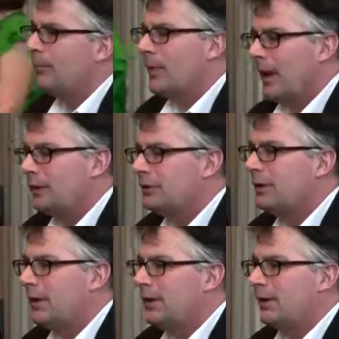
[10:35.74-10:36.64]

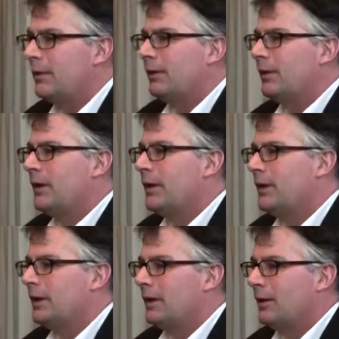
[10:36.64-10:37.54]
Actually,
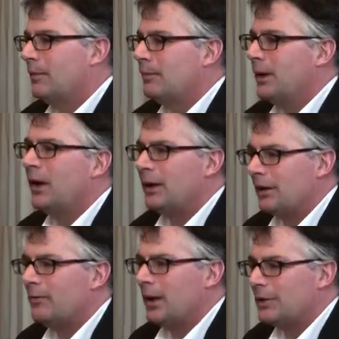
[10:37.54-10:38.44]
the
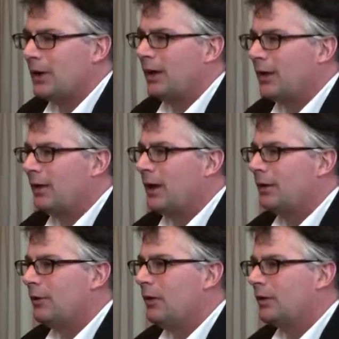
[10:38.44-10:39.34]
beginning of my training,
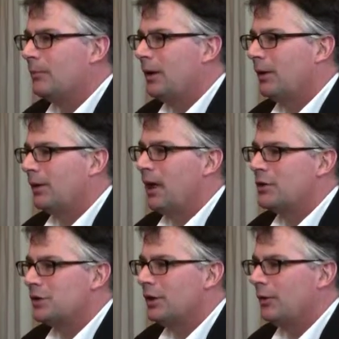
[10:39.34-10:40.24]
I talked about
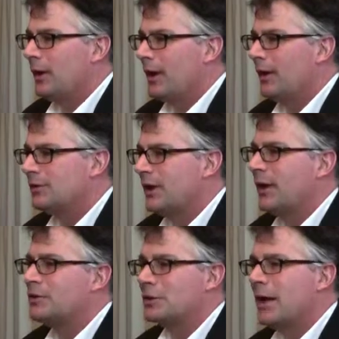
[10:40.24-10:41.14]
NACCHO has
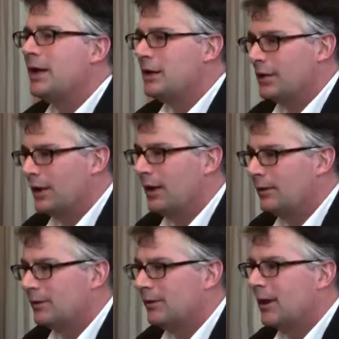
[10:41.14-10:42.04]
a training
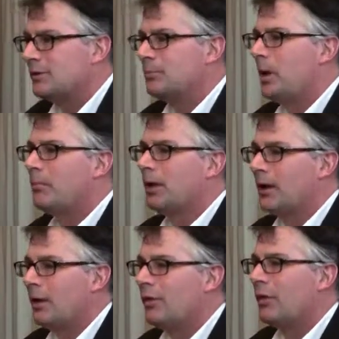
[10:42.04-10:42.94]
kit that's
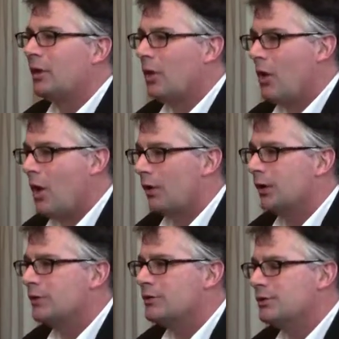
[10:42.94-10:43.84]
public health and the law,
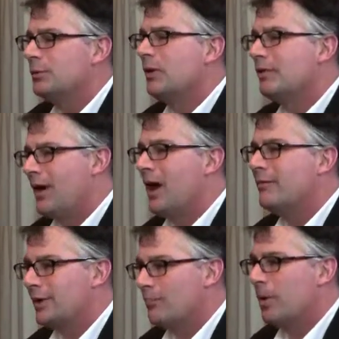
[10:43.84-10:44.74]
and 2 of the
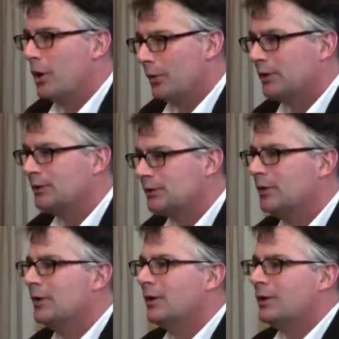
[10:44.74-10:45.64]
5
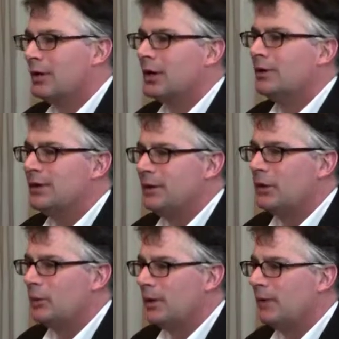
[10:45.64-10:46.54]
components
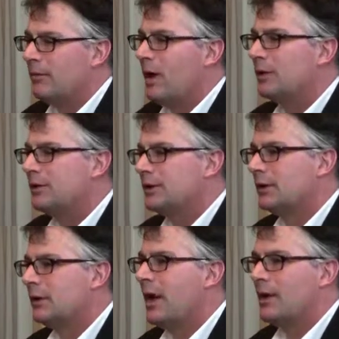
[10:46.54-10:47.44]
deal with
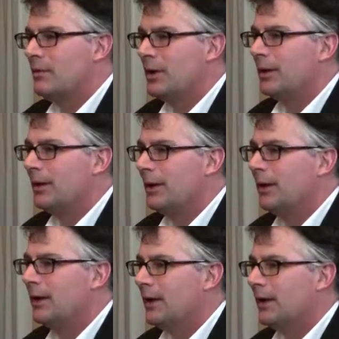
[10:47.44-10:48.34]
volunteer
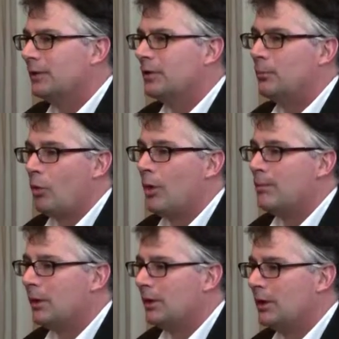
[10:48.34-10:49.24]
liability and
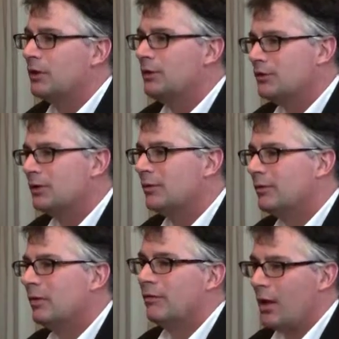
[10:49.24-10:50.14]
deployment and use of
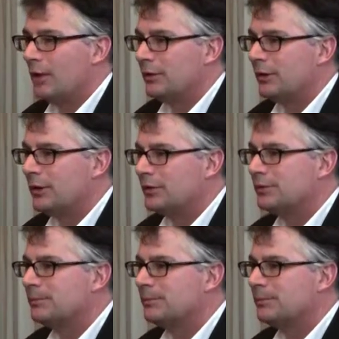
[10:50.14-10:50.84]
volunteers.